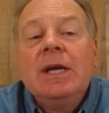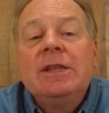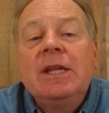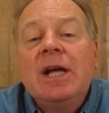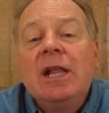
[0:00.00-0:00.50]

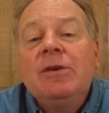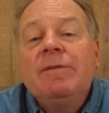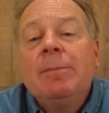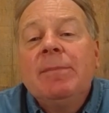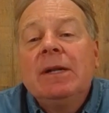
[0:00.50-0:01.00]
The color of
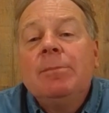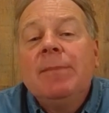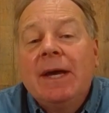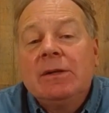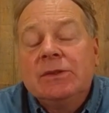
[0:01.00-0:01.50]
the metal
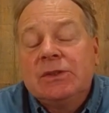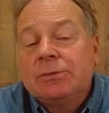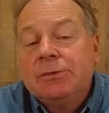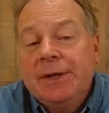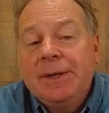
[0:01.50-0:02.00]

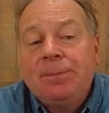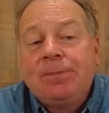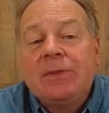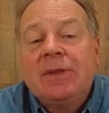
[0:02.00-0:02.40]
matters, right?